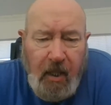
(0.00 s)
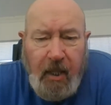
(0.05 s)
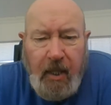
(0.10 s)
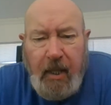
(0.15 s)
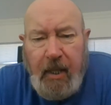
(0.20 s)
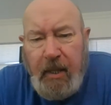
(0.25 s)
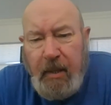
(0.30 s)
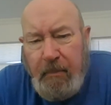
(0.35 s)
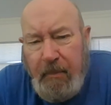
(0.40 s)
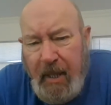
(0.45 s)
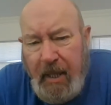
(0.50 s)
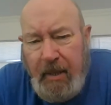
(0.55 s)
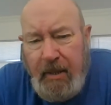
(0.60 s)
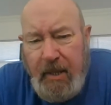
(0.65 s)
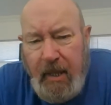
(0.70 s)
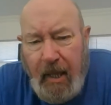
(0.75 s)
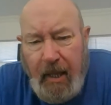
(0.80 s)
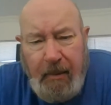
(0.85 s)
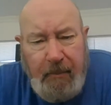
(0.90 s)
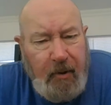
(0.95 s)
In the
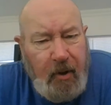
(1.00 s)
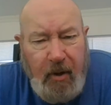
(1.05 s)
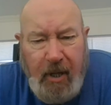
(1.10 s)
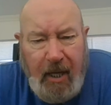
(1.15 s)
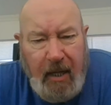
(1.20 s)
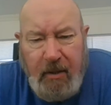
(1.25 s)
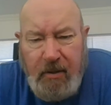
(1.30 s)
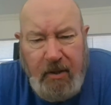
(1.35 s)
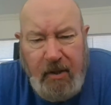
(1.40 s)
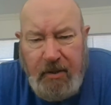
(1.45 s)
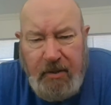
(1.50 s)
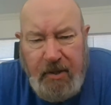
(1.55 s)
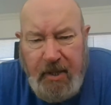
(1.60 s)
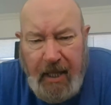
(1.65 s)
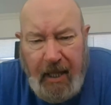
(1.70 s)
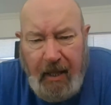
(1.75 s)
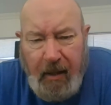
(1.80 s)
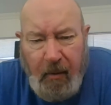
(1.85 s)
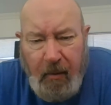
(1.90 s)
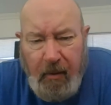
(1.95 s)
meantime, you can't just
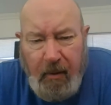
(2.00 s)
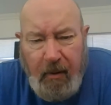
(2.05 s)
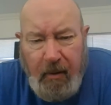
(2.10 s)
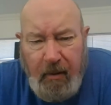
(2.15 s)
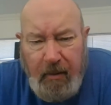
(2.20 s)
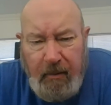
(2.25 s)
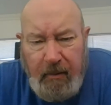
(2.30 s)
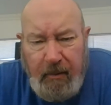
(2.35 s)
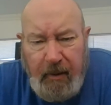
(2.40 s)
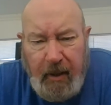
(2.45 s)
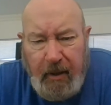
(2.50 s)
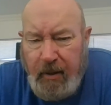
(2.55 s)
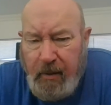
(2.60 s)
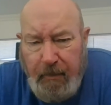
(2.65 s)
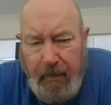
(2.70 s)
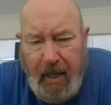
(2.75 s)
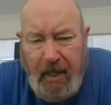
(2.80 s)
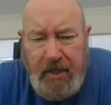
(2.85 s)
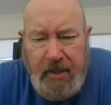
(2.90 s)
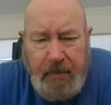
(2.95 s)
cower in your
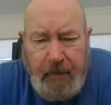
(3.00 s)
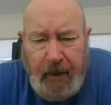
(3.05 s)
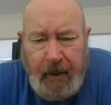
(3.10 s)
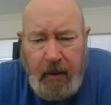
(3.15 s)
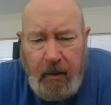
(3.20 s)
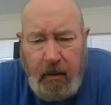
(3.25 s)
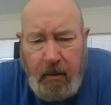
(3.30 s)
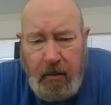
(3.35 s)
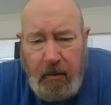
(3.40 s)
basement.